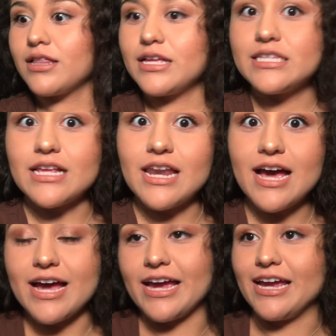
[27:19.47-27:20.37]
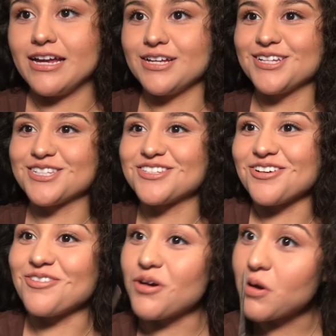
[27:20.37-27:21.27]
It's a lie.
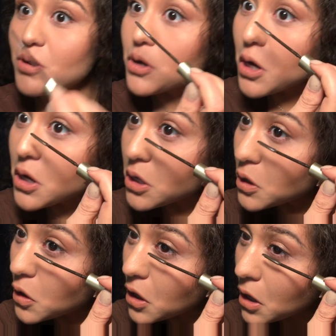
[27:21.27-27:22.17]
So, and then I hit here.